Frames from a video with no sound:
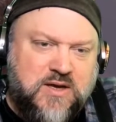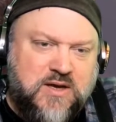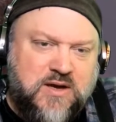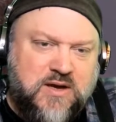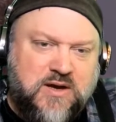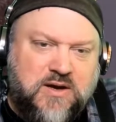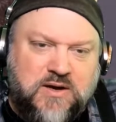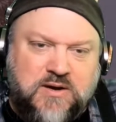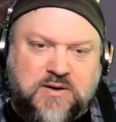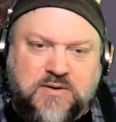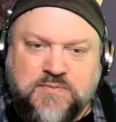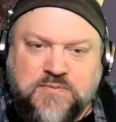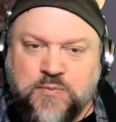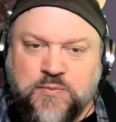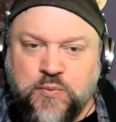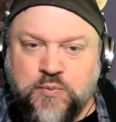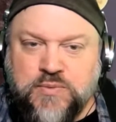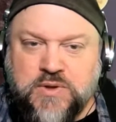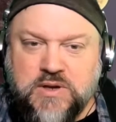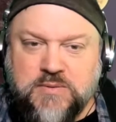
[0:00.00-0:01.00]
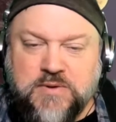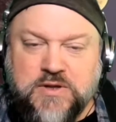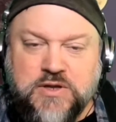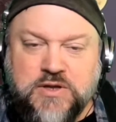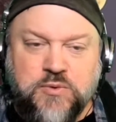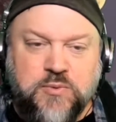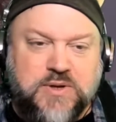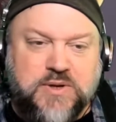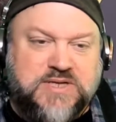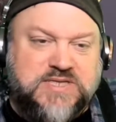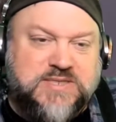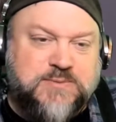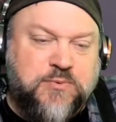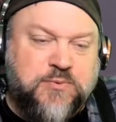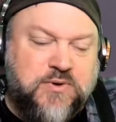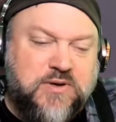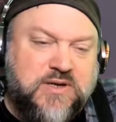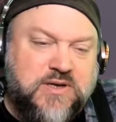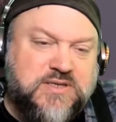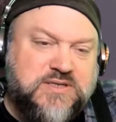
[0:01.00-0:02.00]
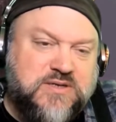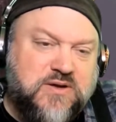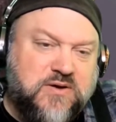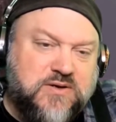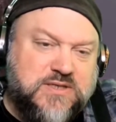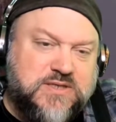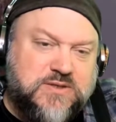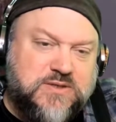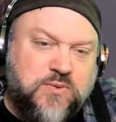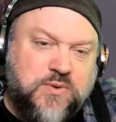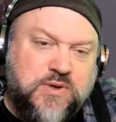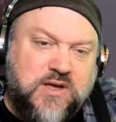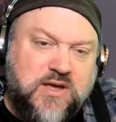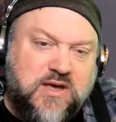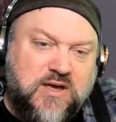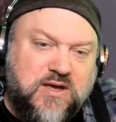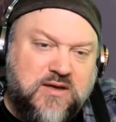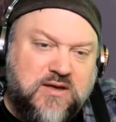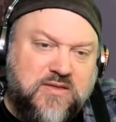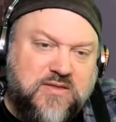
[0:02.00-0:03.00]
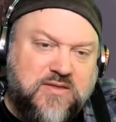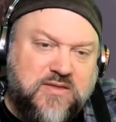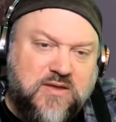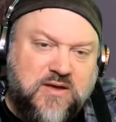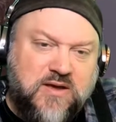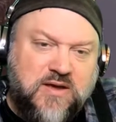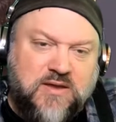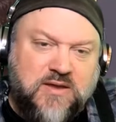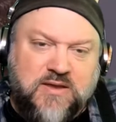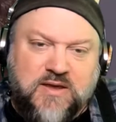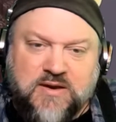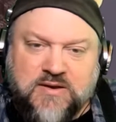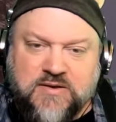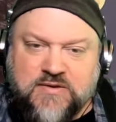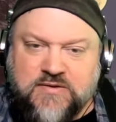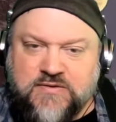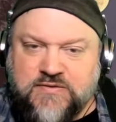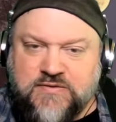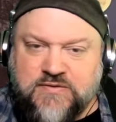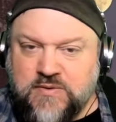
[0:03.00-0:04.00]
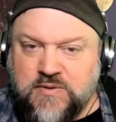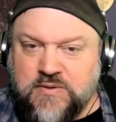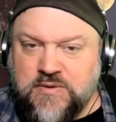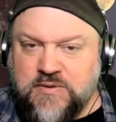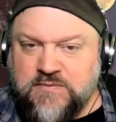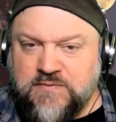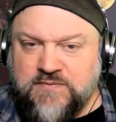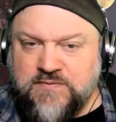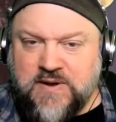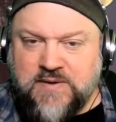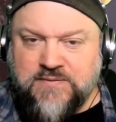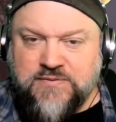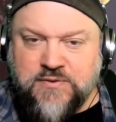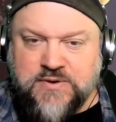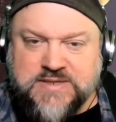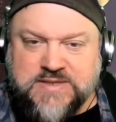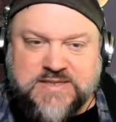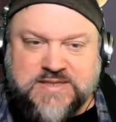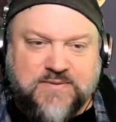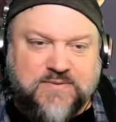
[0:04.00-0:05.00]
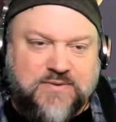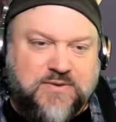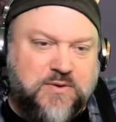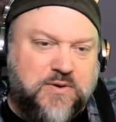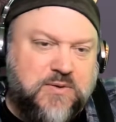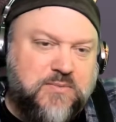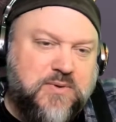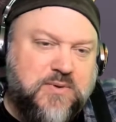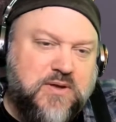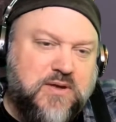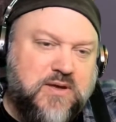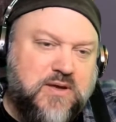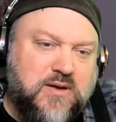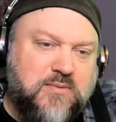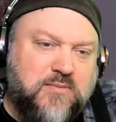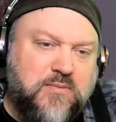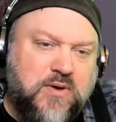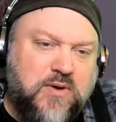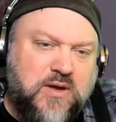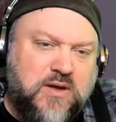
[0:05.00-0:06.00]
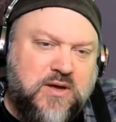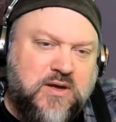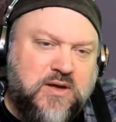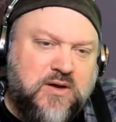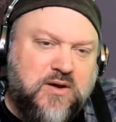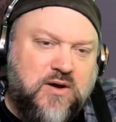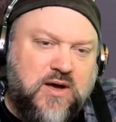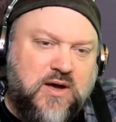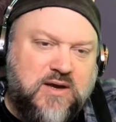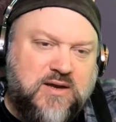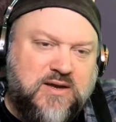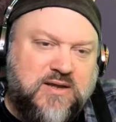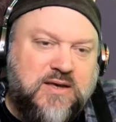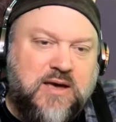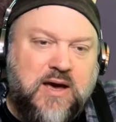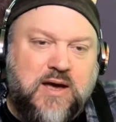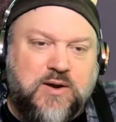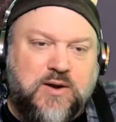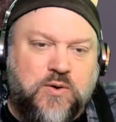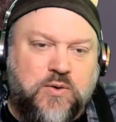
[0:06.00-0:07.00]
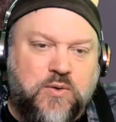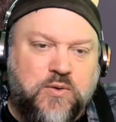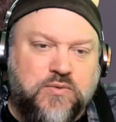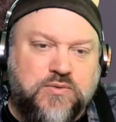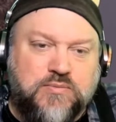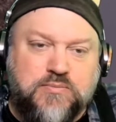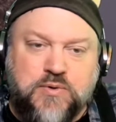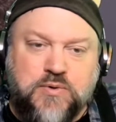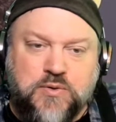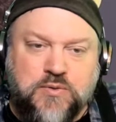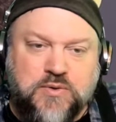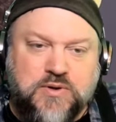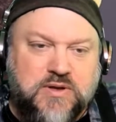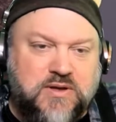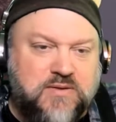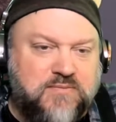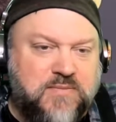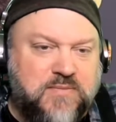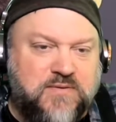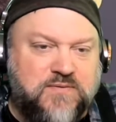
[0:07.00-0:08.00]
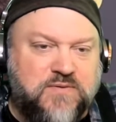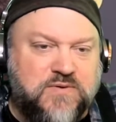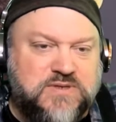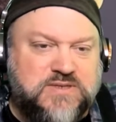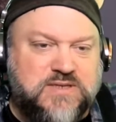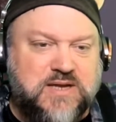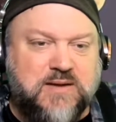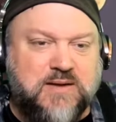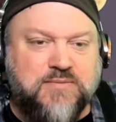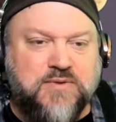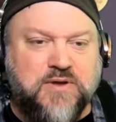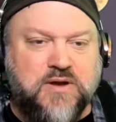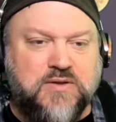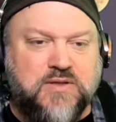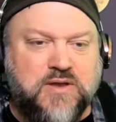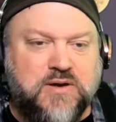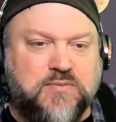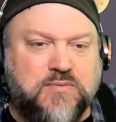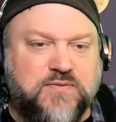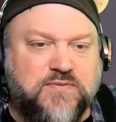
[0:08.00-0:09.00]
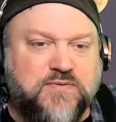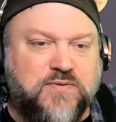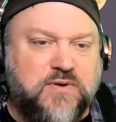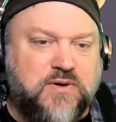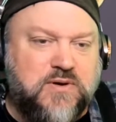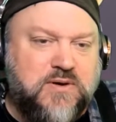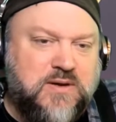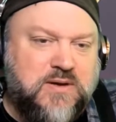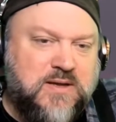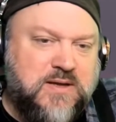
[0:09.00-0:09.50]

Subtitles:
I'm going to be in Eureka Springs August 28th, and that is from 5:30 to 7:30 p.m. at Gotta Hold Brewing. My first time there. That'll be fun.